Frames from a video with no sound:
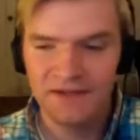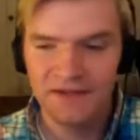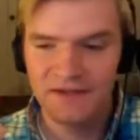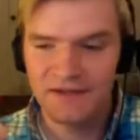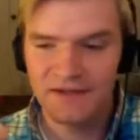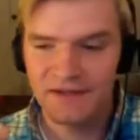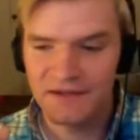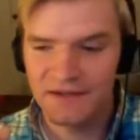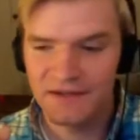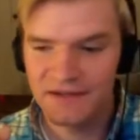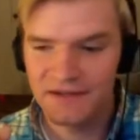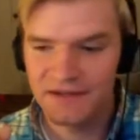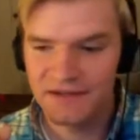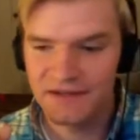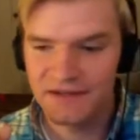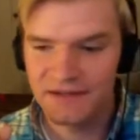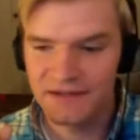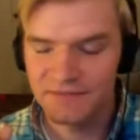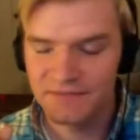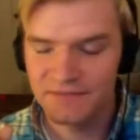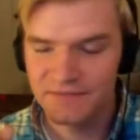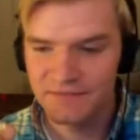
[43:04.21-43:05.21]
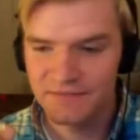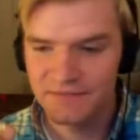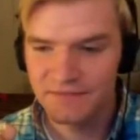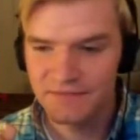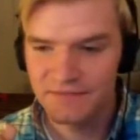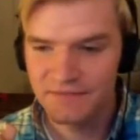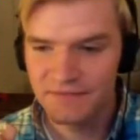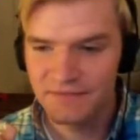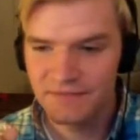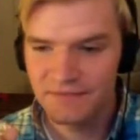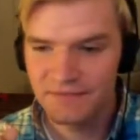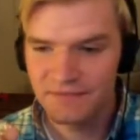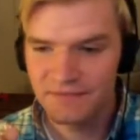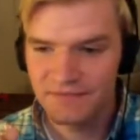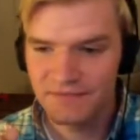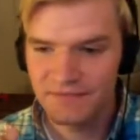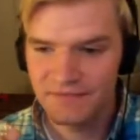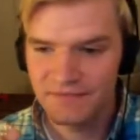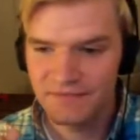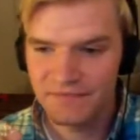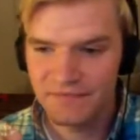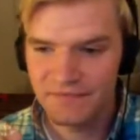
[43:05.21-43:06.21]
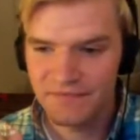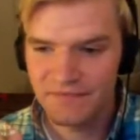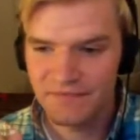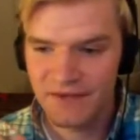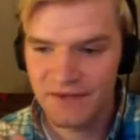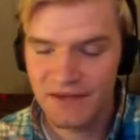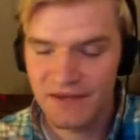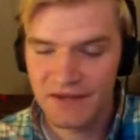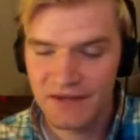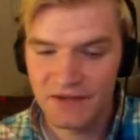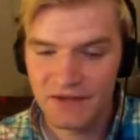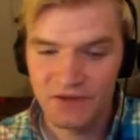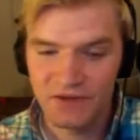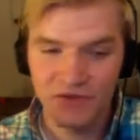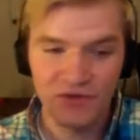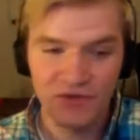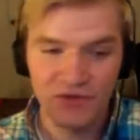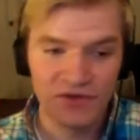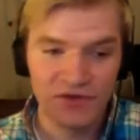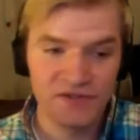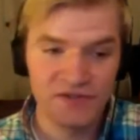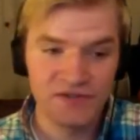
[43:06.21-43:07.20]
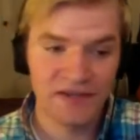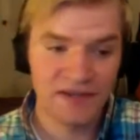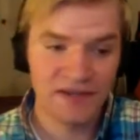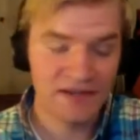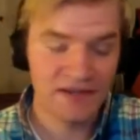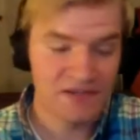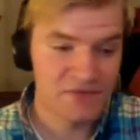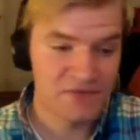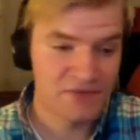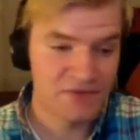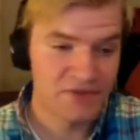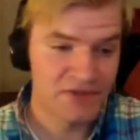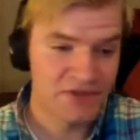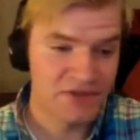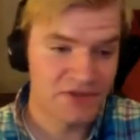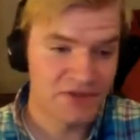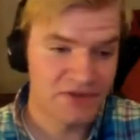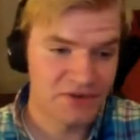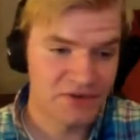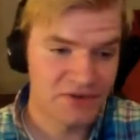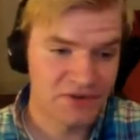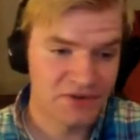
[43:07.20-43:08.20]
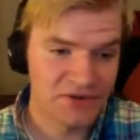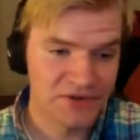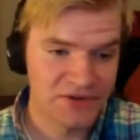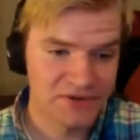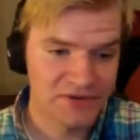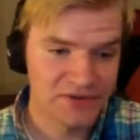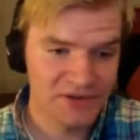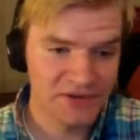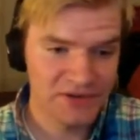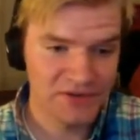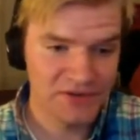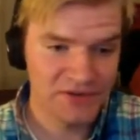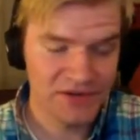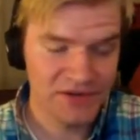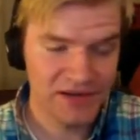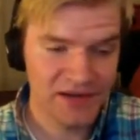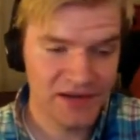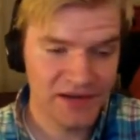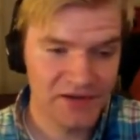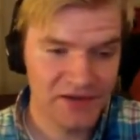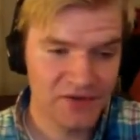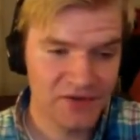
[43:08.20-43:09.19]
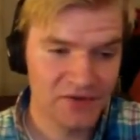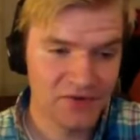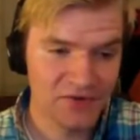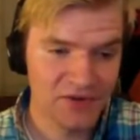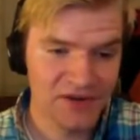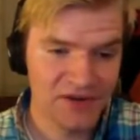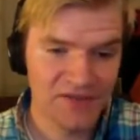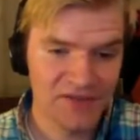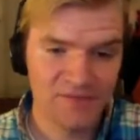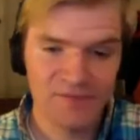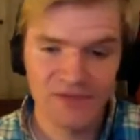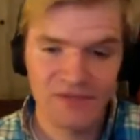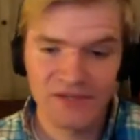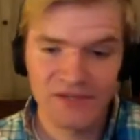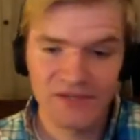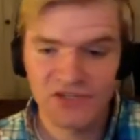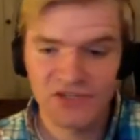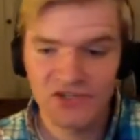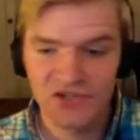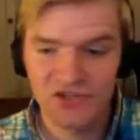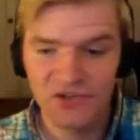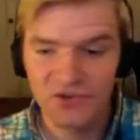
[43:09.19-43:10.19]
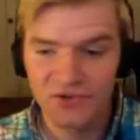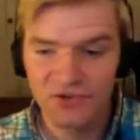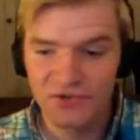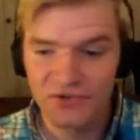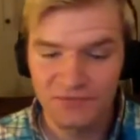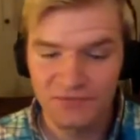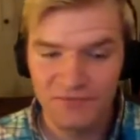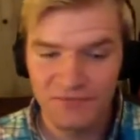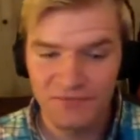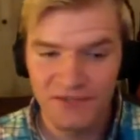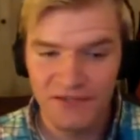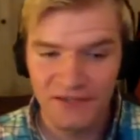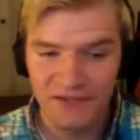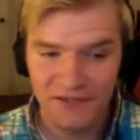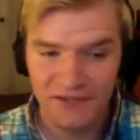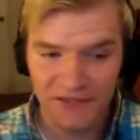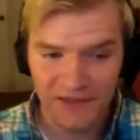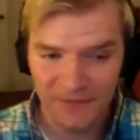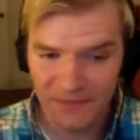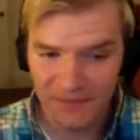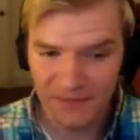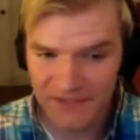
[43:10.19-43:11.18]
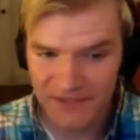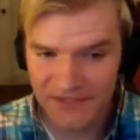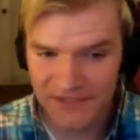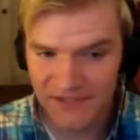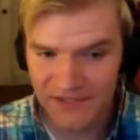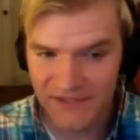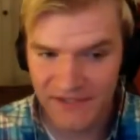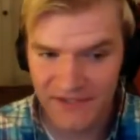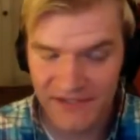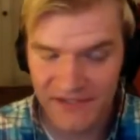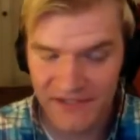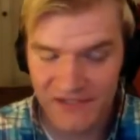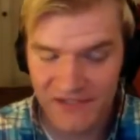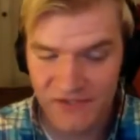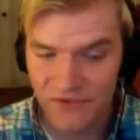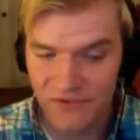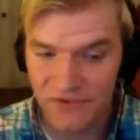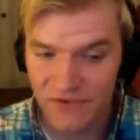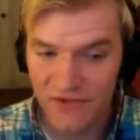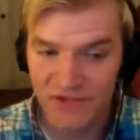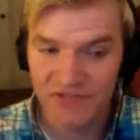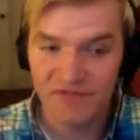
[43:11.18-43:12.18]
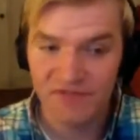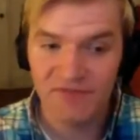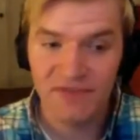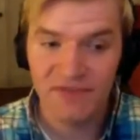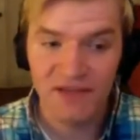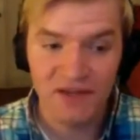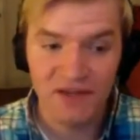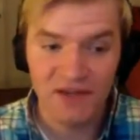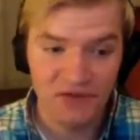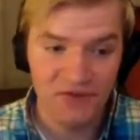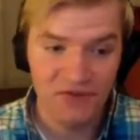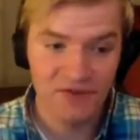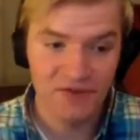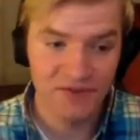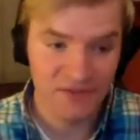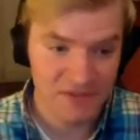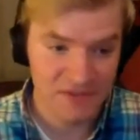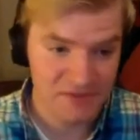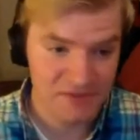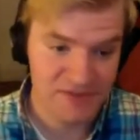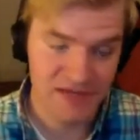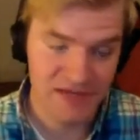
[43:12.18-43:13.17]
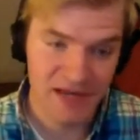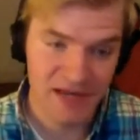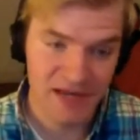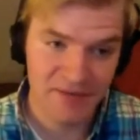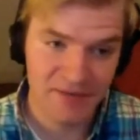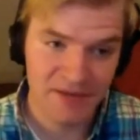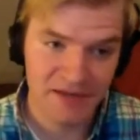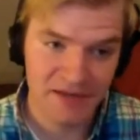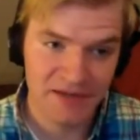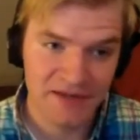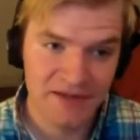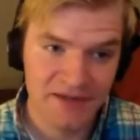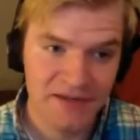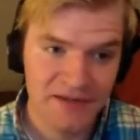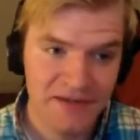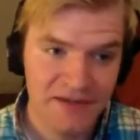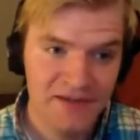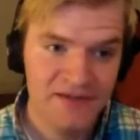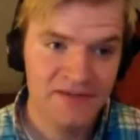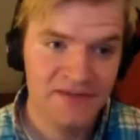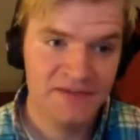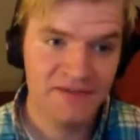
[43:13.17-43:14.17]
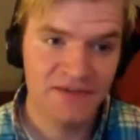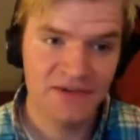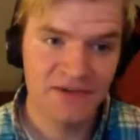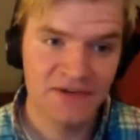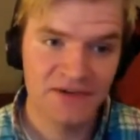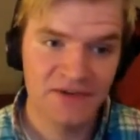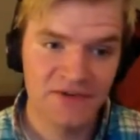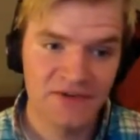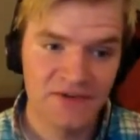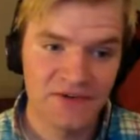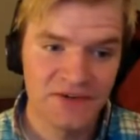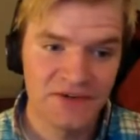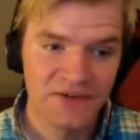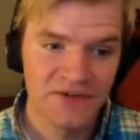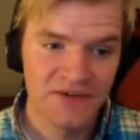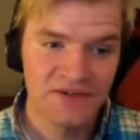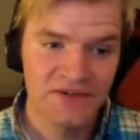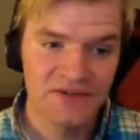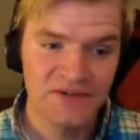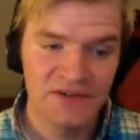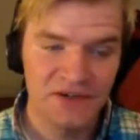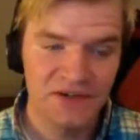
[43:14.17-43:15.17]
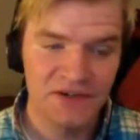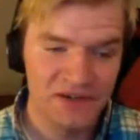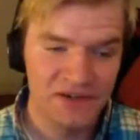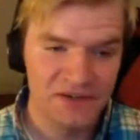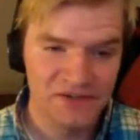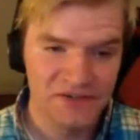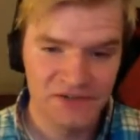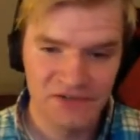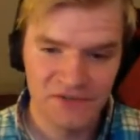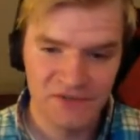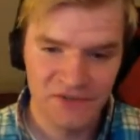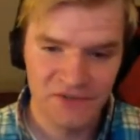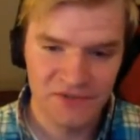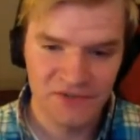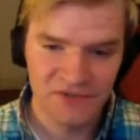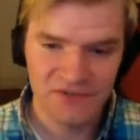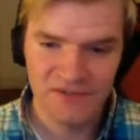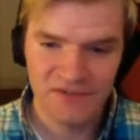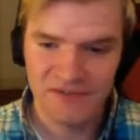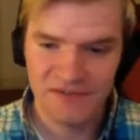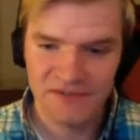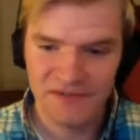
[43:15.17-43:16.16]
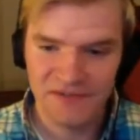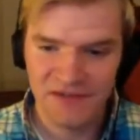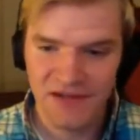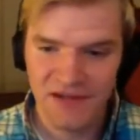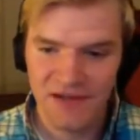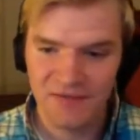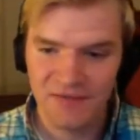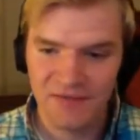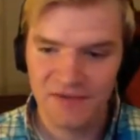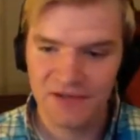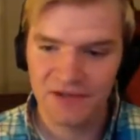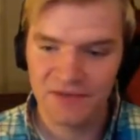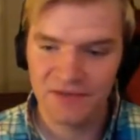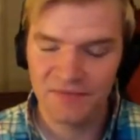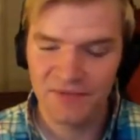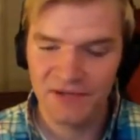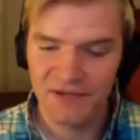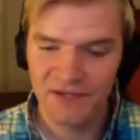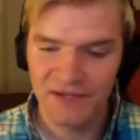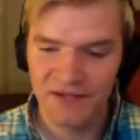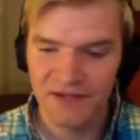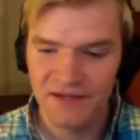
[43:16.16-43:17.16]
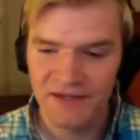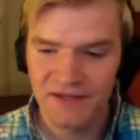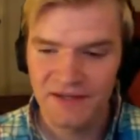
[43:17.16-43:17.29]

Uh, and who knows, like Israel or the UK, who have been shown to be complicit in this, who knows if they knew that this was happening. So there's all sorts of interesting things that are happening here, but it